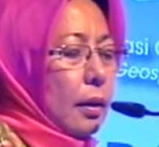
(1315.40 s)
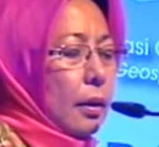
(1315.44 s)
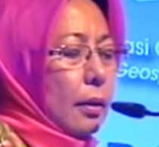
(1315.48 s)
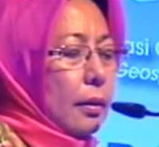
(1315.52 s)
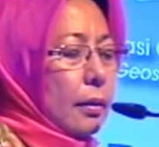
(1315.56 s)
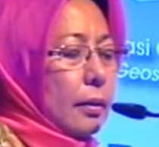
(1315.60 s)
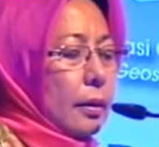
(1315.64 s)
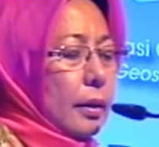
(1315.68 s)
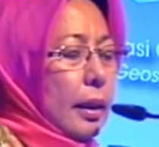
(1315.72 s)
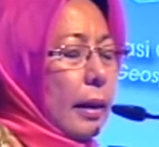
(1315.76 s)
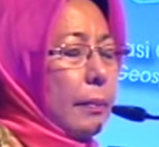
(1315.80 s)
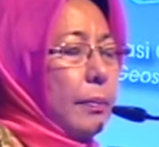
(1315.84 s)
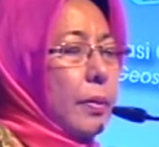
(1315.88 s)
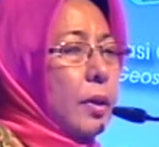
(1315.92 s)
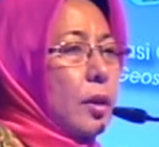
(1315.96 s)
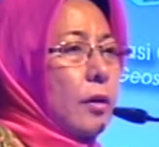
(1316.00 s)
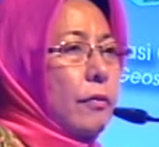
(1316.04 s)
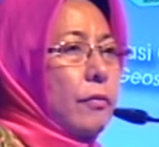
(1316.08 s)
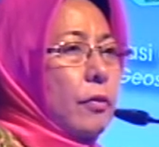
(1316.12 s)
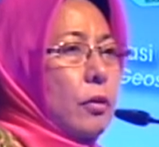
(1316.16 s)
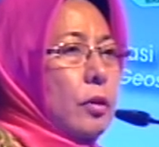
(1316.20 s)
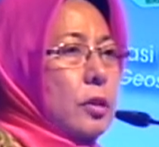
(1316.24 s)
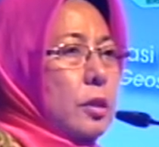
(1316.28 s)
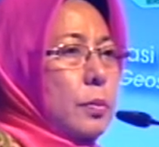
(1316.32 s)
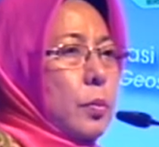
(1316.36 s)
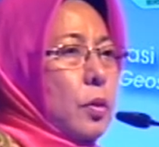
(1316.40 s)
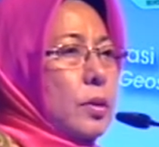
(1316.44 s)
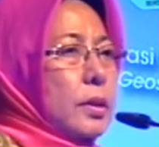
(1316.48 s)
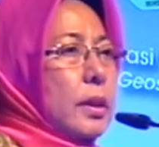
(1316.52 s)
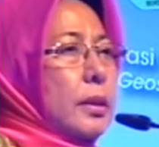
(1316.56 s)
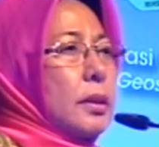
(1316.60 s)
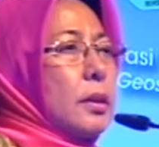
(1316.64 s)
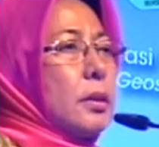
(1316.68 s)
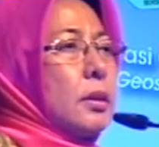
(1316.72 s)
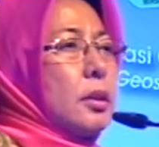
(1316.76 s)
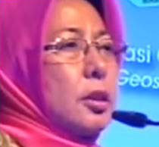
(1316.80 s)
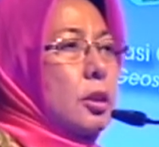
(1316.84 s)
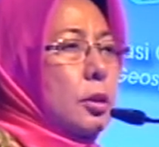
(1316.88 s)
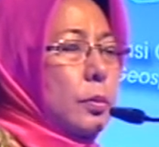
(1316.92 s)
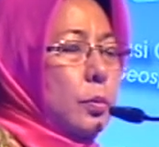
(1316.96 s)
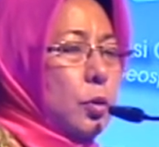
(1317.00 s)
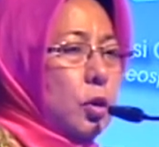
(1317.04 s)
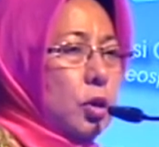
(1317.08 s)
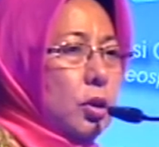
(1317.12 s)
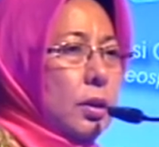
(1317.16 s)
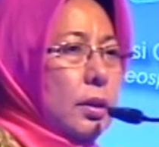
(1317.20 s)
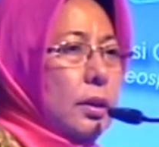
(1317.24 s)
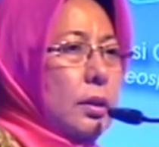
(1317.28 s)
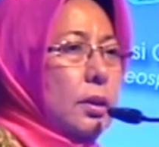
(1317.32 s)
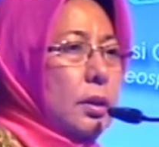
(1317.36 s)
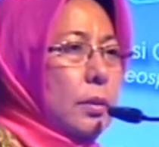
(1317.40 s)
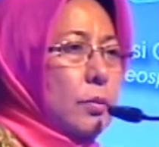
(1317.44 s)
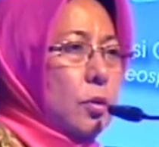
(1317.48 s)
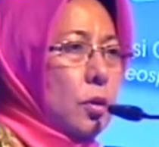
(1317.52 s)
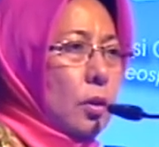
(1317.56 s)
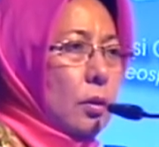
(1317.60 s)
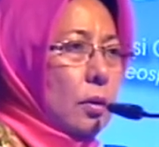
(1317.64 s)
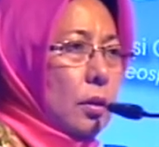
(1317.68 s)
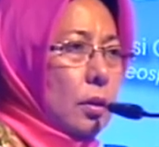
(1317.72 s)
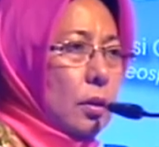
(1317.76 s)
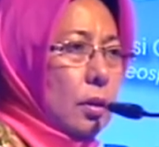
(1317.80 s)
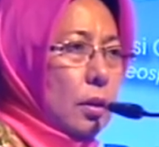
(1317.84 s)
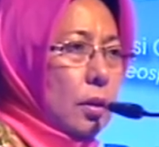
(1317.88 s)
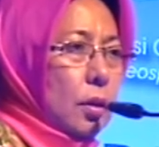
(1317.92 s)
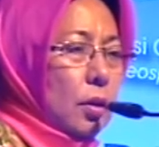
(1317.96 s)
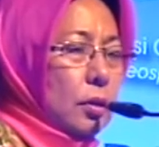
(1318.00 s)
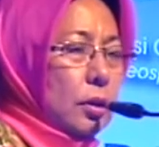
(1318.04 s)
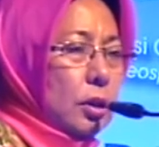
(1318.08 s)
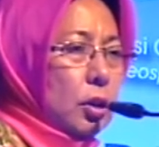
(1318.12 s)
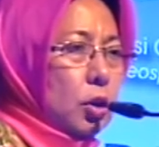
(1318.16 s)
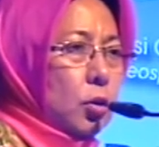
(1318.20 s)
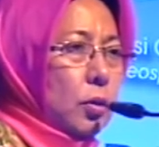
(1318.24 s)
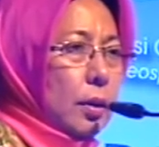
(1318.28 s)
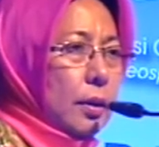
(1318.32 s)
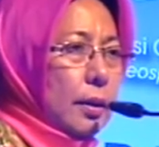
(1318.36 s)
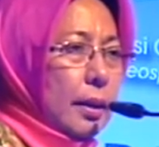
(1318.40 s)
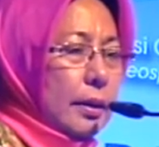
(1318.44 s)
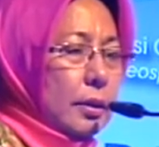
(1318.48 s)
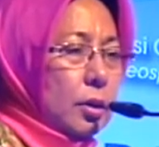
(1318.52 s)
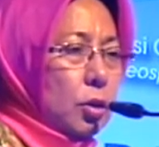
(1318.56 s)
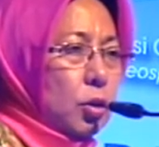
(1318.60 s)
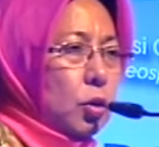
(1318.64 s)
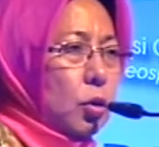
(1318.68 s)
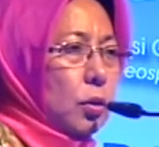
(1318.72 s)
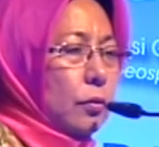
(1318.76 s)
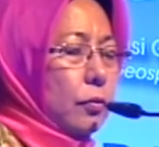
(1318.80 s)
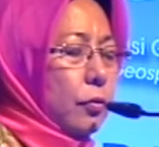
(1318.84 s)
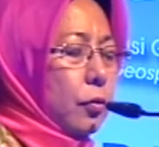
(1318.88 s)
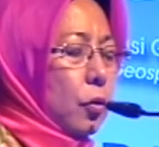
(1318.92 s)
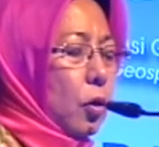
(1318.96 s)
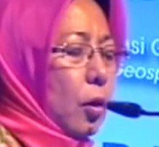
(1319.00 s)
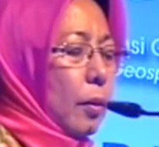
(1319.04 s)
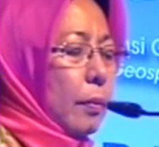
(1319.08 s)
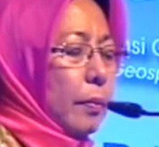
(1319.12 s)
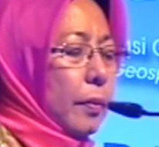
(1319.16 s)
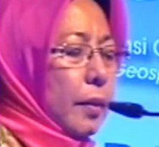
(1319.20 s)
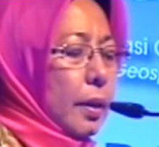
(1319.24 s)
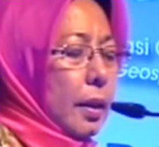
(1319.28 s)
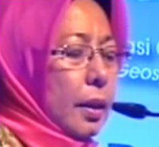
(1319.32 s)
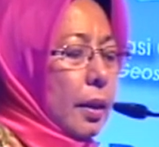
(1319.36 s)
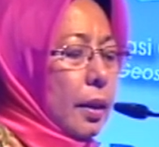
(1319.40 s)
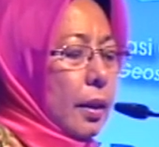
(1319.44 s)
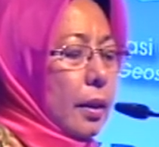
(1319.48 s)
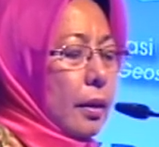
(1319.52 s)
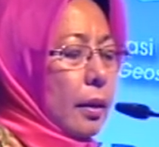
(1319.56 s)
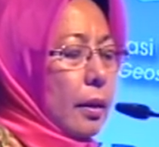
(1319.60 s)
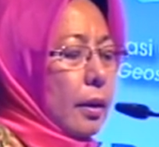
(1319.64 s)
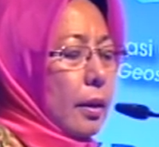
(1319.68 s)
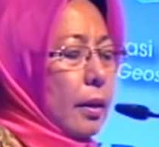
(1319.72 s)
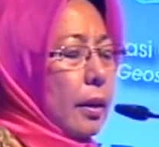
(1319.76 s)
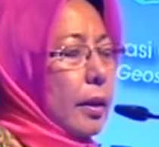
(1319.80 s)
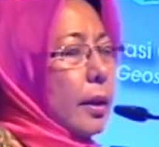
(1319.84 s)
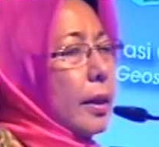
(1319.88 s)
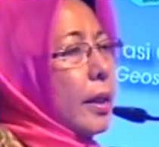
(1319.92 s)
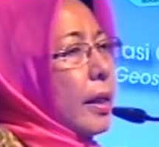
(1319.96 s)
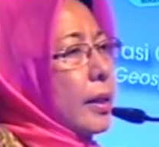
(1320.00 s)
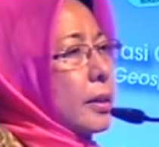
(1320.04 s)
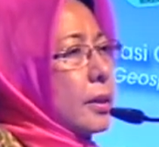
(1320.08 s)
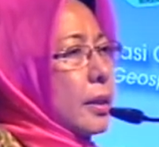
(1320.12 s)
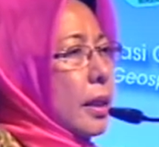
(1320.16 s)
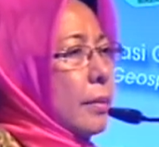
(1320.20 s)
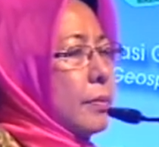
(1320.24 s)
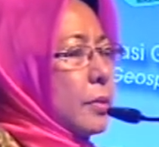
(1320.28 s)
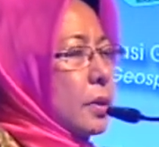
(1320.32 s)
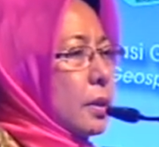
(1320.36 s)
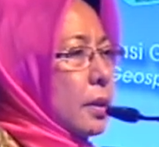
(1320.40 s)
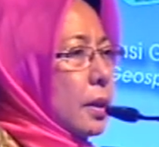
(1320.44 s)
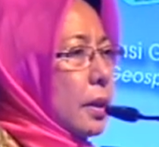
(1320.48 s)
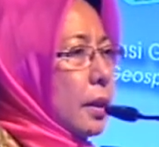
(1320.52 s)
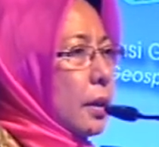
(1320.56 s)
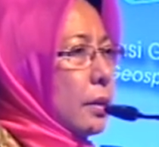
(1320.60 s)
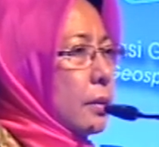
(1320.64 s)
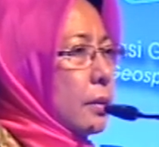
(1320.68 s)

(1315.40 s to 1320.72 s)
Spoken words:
number of hotspots and the distribution in terms of longitude and latitude from the ASMC in